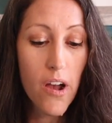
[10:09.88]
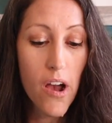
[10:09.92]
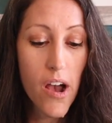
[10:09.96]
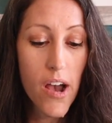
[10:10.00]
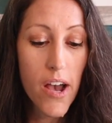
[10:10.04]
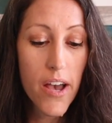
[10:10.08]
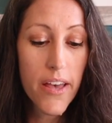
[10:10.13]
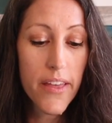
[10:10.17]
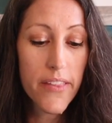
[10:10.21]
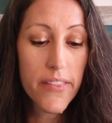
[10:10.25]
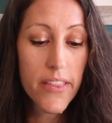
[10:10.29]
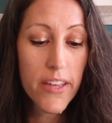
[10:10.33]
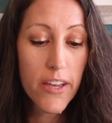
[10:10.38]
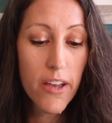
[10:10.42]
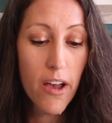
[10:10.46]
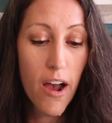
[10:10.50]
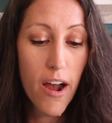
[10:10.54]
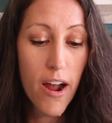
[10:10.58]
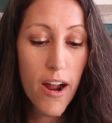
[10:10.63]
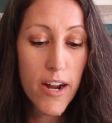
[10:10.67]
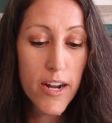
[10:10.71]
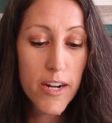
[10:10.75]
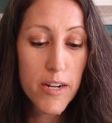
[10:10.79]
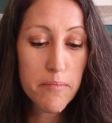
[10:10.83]
on the
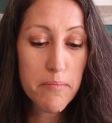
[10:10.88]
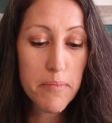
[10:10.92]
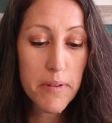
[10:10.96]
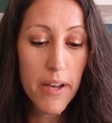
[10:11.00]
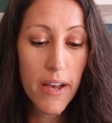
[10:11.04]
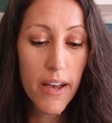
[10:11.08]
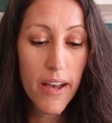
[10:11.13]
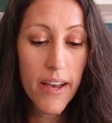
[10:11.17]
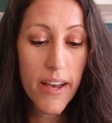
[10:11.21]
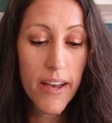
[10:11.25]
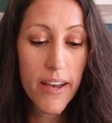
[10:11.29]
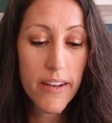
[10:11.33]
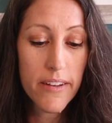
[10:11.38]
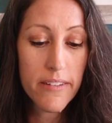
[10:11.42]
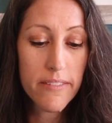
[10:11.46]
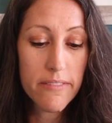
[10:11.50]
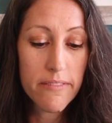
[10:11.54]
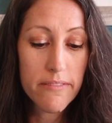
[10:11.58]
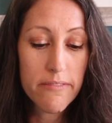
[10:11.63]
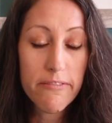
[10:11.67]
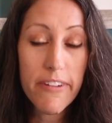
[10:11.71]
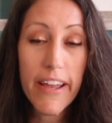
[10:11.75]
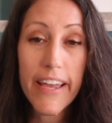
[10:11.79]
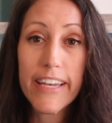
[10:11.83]
carb
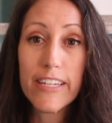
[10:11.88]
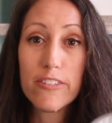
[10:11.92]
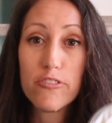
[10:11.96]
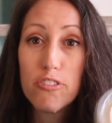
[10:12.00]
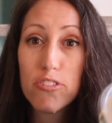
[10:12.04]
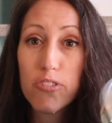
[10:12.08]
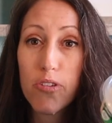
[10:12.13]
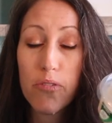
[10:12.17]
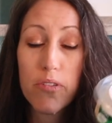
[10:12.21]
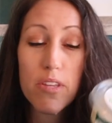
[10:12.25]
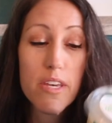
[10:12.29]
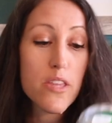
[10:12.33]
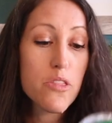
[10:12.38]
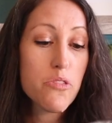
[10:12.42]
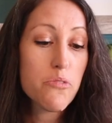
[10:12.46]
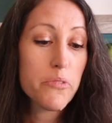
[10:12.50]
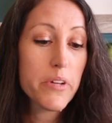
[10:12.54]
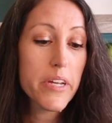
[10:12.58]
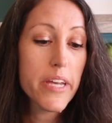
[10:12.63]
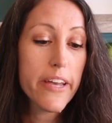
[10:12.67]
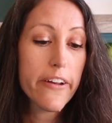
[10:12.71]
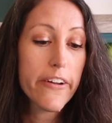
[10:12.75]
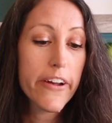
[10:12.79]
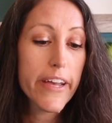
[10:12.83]
range. It's only
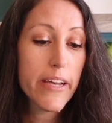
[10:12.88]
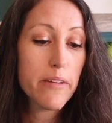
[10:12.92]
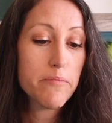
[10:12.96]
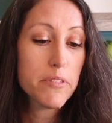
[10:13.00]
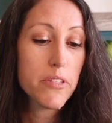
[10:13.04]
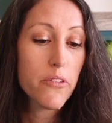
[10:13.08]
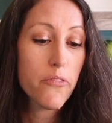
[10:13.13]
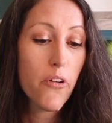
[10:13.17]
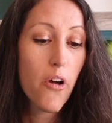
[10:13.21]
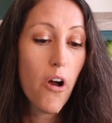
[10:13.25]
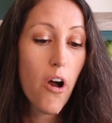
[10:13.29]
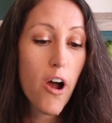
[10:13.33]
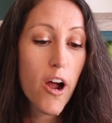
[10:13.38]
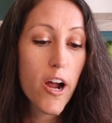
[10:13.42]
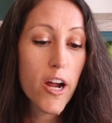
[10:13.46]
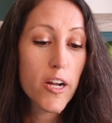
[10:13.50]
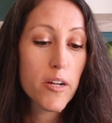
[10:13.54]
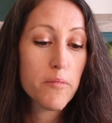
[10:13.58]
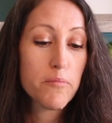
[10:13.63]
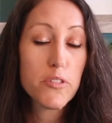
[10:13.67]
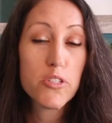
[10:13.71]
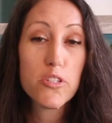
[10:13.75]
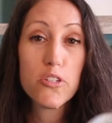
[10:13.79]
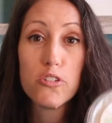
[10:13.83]
3 grams of
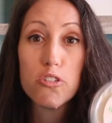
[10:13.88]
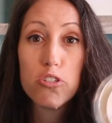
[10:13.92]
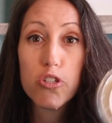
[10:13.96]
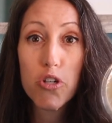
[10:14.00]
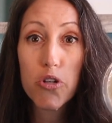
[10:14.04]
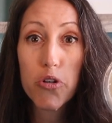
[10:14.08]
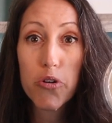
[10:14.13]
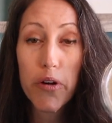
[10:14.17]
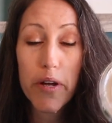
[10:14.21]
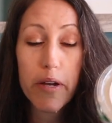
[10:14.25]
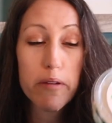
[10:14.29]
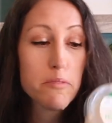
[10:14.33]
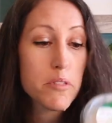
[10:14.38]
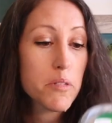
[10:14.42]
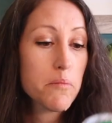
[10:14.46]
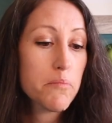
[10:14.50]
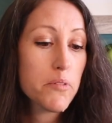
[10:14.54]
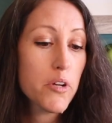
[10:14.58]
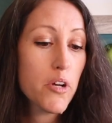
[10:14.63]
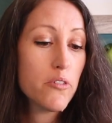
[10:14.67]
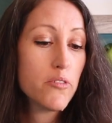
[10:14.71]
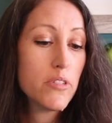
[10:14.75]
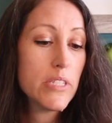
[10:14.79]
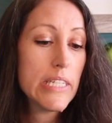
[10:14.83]
carbs, 2 grams of
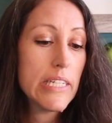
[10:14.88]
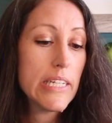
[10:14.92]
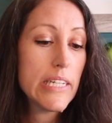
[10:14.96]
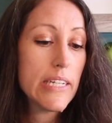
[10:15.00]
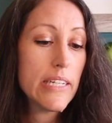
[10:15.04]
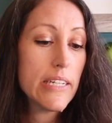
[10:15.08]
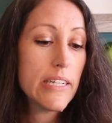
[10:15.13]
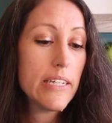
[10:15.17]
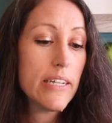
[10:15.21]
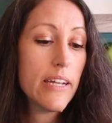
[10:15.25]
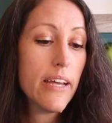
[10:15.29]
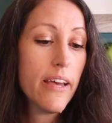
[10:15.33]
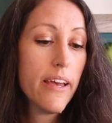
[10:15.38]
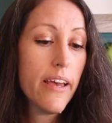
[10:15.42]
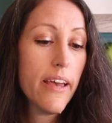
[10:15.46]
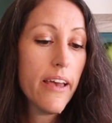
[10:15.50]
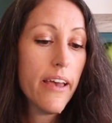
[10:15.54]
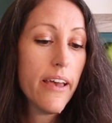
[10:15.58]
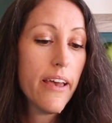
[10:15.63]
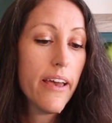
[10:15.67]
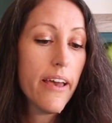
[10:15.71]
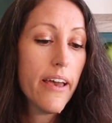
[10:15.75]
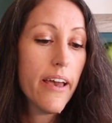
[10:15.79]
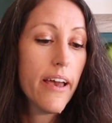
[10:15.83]
protein,
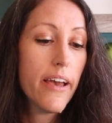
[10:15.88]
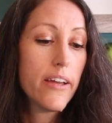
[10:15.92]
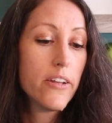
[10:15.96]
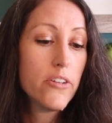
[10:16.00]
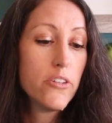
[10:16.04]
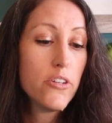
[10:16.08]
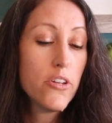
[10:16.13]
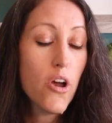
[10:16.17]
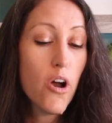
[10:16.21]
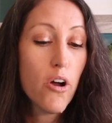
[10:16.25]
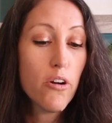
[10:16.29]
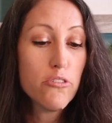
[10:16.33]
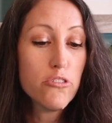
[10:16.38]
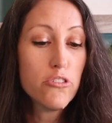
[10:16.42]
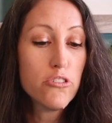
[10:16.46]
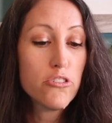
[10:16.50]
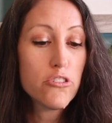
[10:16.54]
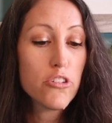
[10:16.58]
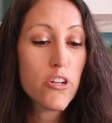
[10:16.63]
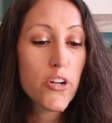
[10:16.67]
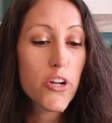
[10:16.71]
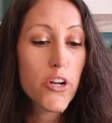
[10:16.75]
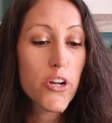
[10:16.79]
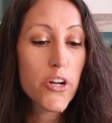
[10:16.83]
no
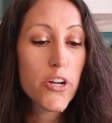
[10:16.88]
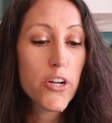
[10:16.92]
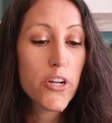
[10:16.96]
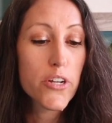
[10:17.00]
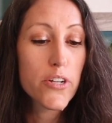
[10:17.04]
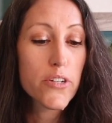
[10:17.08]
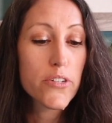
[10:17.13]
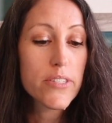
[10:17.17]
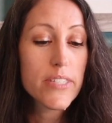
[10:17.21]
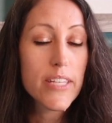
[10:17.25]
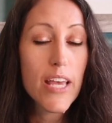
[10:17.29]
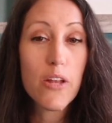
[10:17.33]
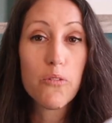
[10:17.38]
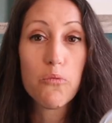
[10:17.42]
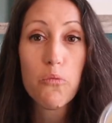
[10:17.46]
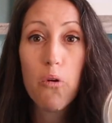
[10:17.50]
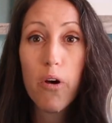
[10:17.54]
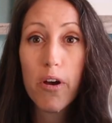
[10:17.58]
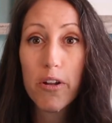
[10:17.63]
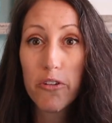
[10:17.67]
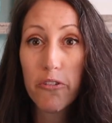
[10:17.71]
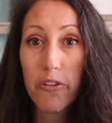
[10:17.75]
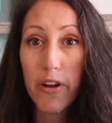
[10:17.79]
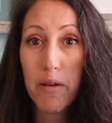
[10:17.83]
sugars, and
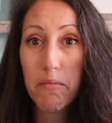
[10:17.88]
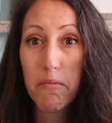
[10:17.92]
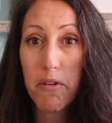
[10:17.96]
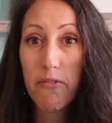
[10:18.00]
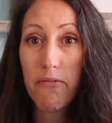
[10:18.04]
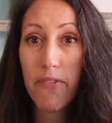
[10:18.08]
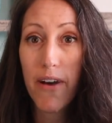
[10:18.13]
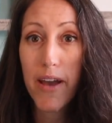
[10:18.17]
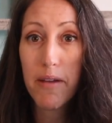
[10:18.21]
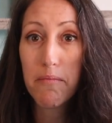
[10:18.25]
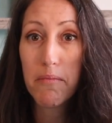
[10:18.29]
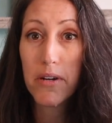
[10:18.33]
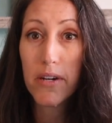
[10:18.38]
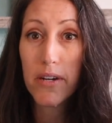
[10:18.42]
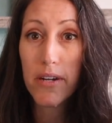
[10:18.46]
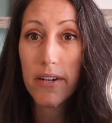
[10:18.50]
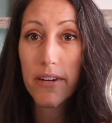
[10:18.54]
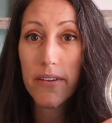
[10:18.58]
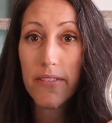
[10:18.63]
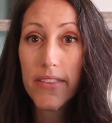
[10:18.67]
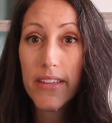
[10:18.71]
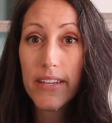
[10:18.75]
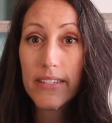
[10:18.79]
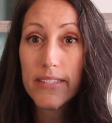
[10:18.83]
1 gram of
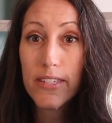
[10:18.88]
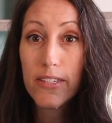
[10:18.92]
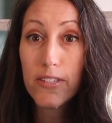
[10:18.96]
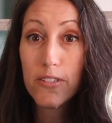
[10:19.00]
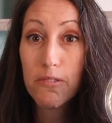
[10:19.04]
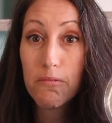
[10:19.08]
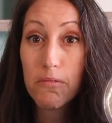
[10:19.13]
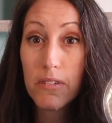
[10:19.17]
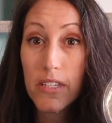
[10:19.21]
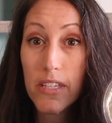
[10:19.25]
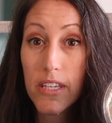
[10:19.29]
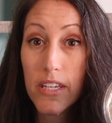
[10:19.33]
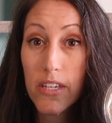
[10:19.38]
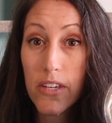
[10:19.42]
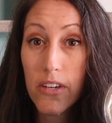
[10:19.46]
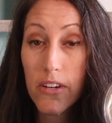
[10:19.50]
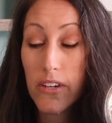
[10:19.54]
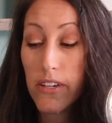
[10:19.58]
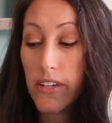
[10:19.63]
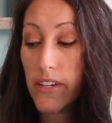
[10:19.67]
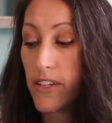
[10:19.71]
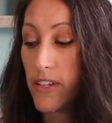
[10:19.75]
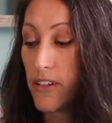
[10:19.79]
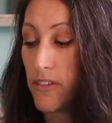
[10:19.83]
fiber. This is really
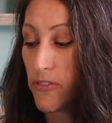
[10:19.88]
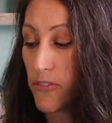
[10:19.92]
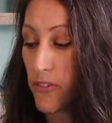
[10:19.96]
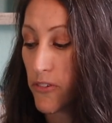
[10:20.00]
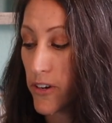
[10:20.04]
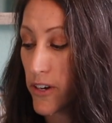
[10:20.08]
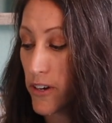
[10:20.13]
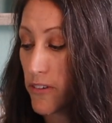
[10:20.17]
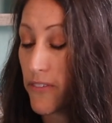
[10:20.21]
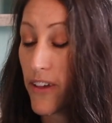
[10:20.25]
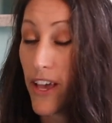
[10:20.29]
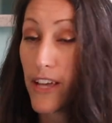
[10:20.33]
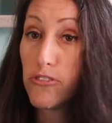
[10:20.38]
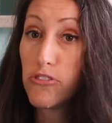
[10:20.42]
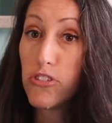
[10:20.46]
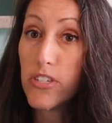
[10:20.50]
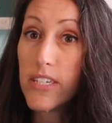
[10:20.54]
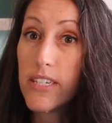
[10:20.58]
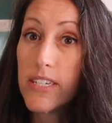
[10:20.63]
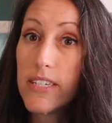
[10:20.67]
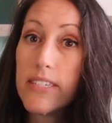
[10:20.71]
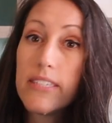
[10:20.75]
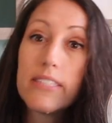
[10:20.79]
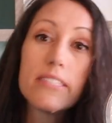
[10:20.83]
good for
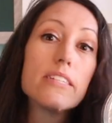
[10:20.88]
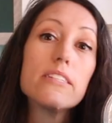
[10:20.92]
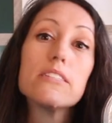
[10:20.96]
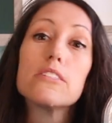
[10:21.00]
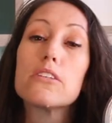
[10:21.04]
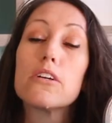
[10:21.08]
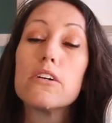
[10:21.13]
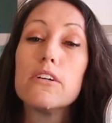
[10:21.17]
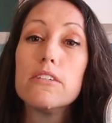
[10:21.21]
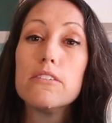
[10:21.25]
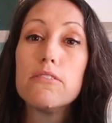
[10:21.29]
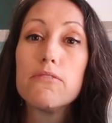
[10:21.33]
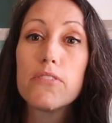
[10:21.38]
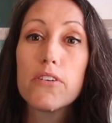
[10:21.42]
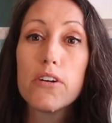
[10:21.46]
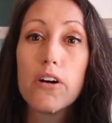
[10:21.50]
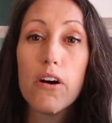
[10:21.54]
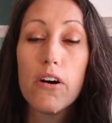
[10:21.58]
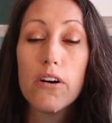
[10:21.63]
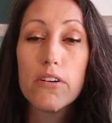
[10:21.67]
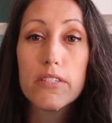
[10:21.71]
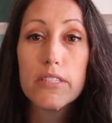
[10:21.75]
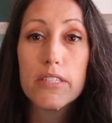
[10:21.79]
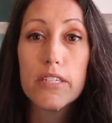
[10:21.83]
veggies. It's good for
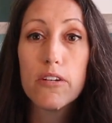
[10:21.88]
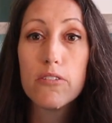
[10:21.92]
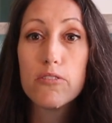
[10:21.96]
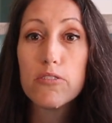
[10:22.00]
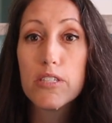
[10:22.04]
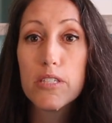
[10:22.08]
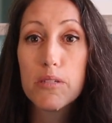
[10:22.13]
also